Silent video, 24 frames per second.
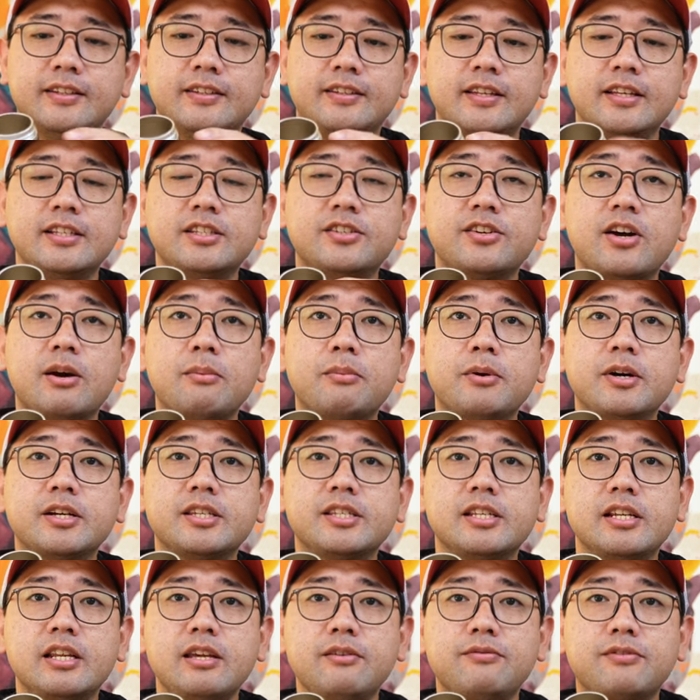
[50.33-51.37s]
this rubber
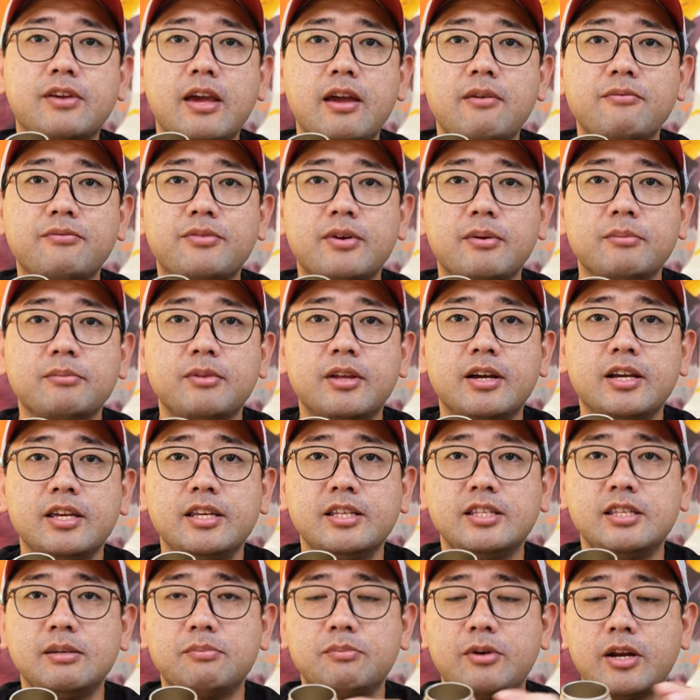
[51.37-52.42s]
sleeve came from the
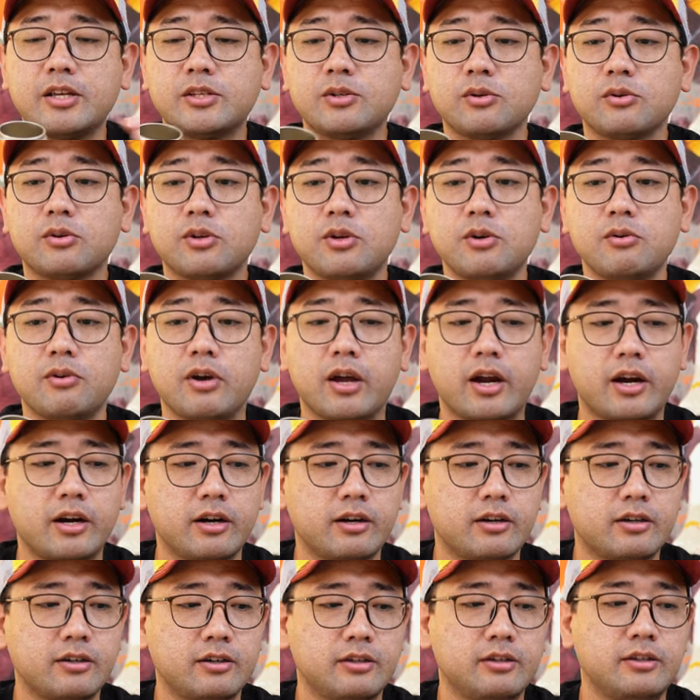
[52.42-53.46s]
Easy Presso Q
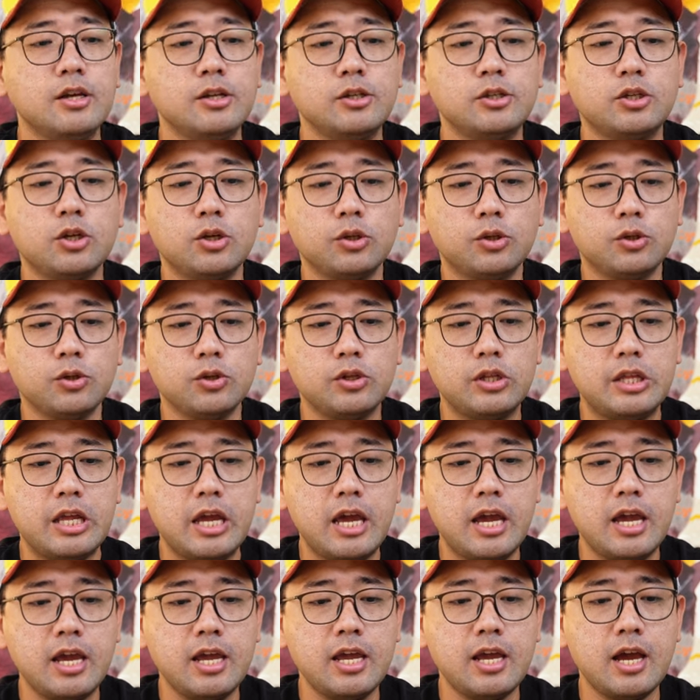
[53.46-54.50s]
Air. So
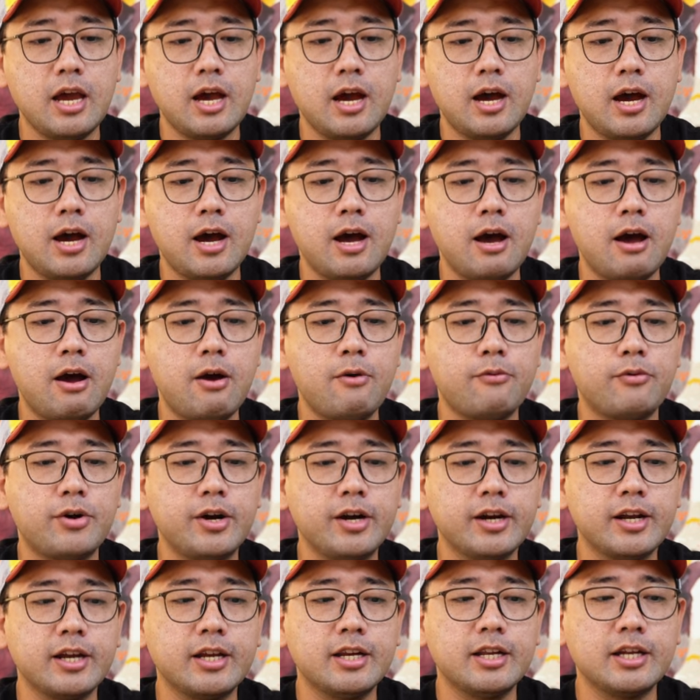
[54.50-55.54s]
today, uh,
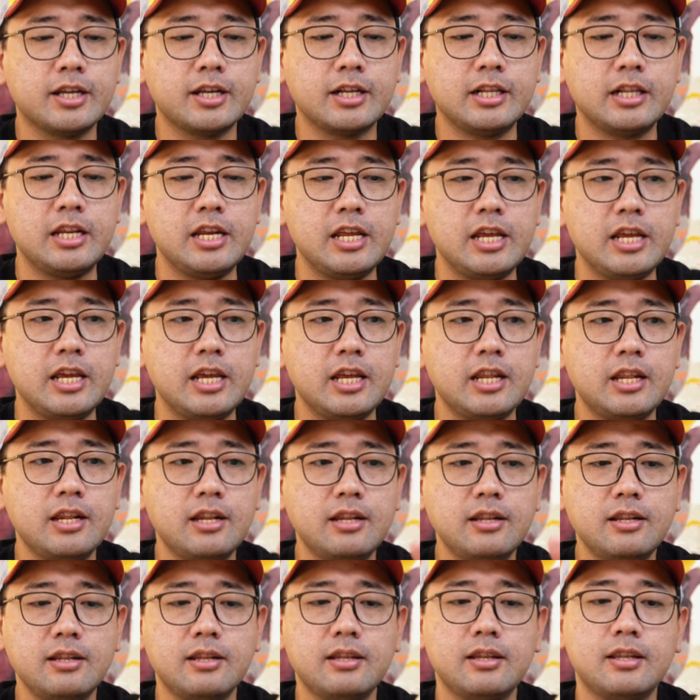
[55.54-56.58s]
we're gonna
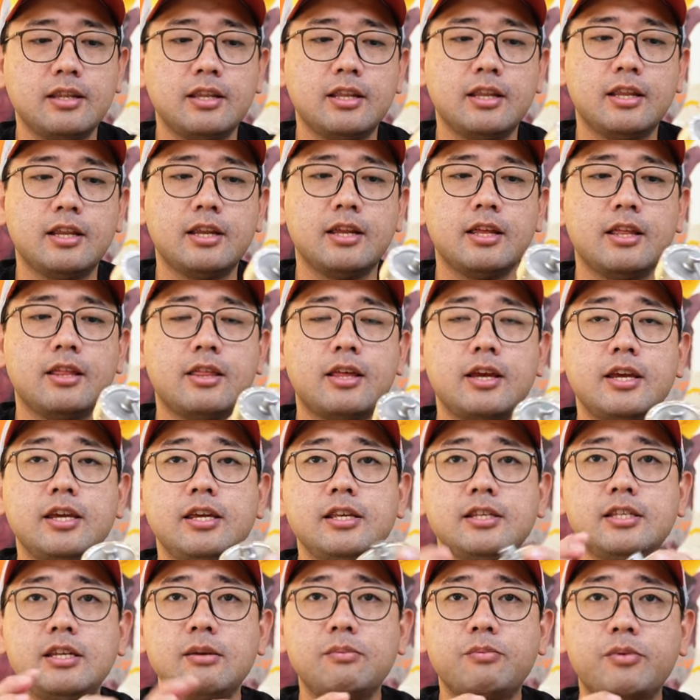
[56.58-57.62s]
clean the
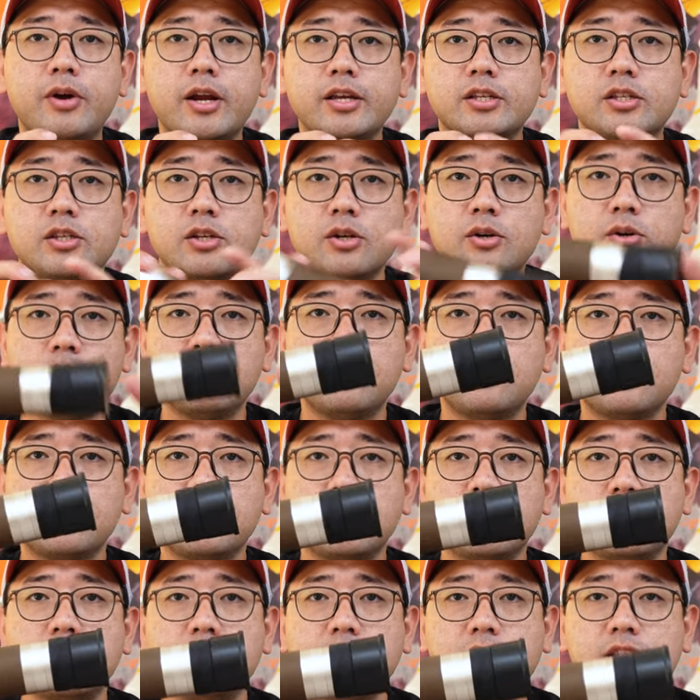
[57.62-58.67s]
Easy Presso
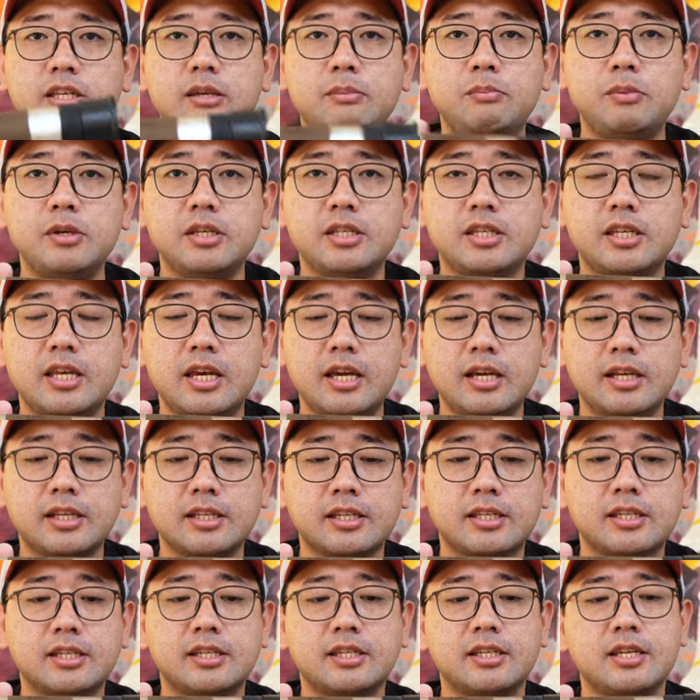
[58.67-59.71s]

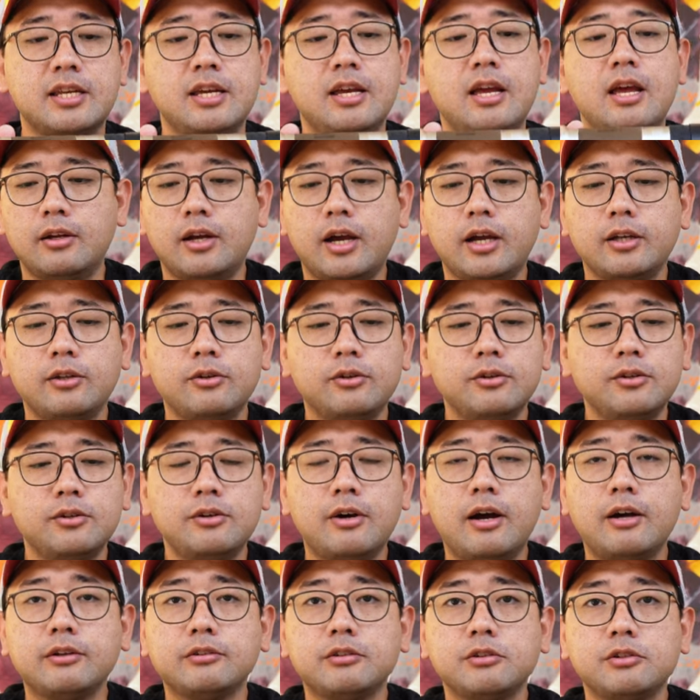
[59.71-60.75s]
ZP6 I don't
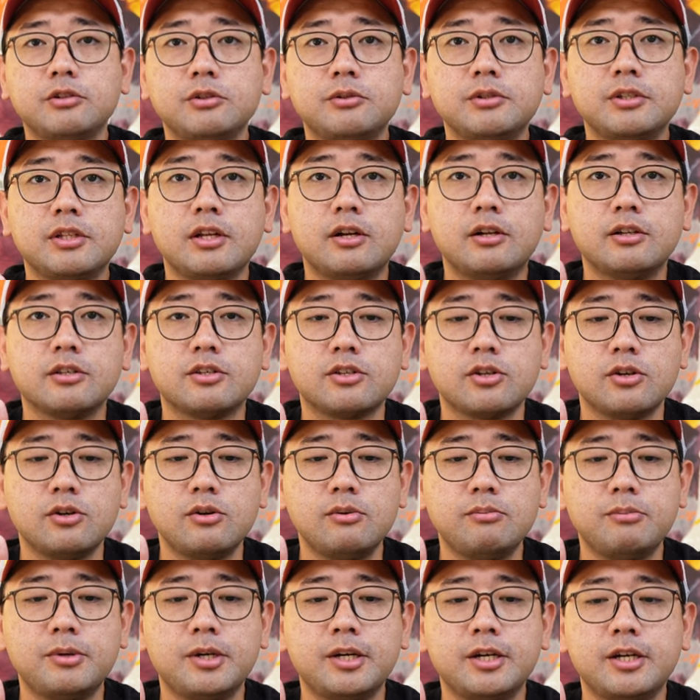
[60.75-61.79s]
know how to do it
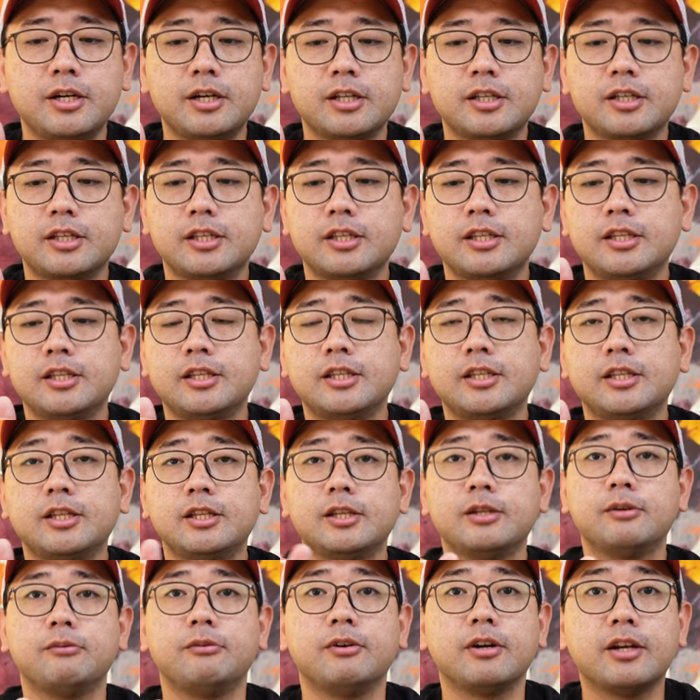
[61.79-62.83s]
also, but
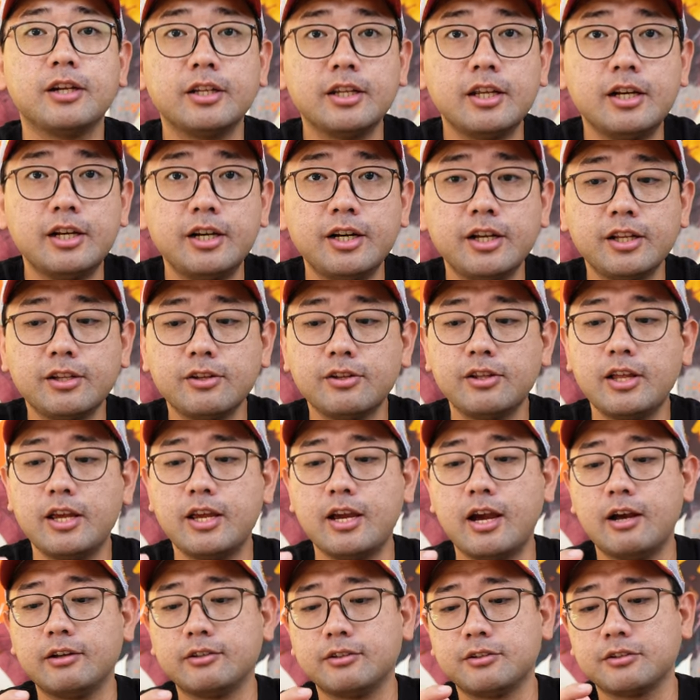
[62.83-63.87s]
we're gonna learn
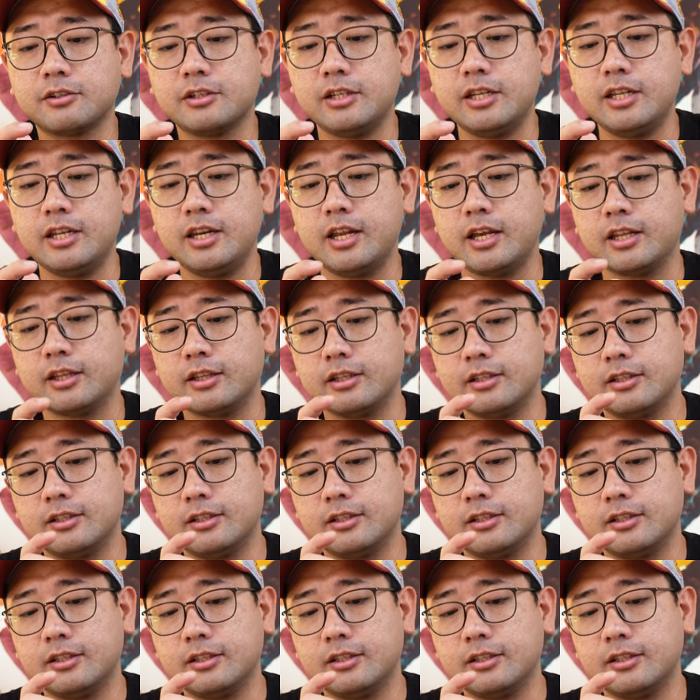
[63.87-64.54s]
today how to clean it.